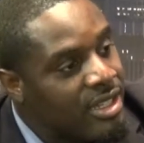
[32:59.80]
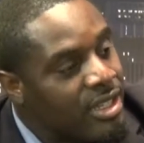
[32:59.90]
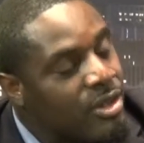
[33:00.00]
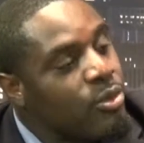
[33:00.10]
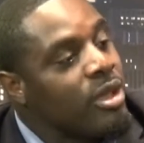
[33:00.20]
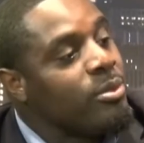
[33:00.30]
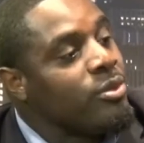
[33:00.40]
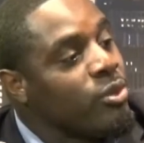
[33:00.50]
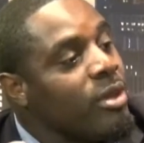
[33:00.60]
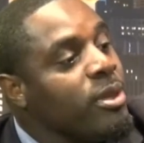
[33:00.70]
we'll
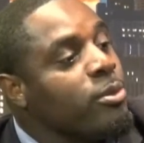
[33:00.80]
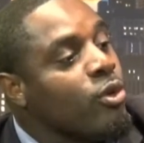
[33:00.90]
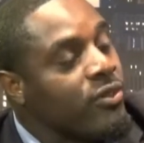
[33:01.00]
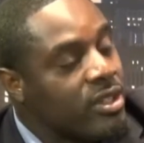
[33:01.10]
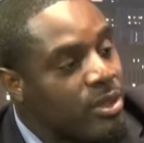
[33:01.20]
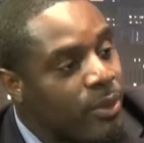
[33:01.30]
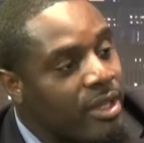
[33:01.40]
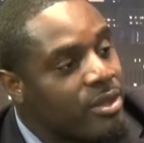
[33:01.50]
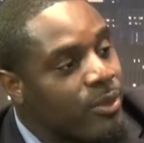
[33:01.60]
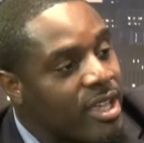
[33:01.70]
be moving in the right
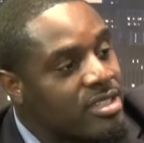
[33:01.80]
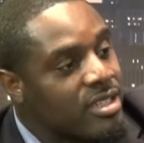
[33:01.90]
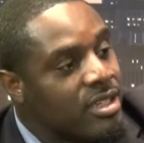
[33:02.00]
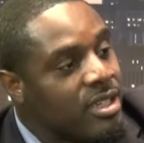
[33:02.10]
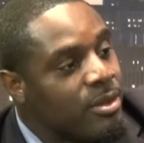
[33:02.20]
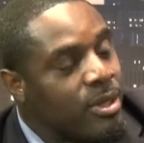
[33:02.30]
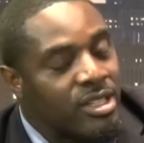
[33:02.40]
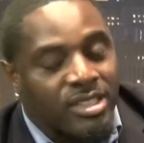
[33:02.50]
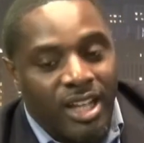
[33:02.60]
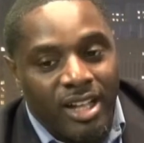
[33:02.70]
direction. But
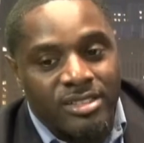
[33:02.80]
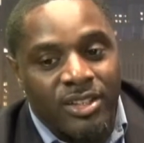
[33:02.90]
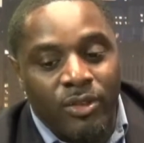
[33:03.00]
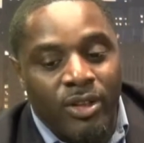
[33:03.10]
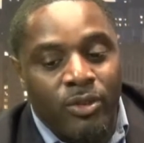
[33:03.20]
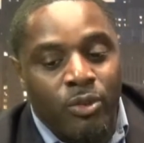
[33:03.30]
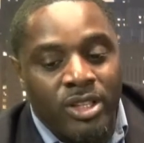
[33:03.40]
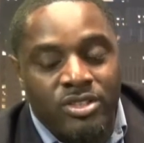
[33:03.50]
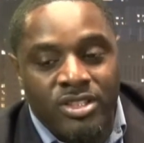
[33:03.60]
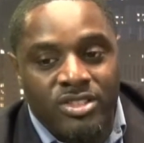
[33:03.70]
if we
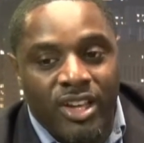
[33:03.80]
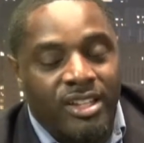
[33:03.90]
just trying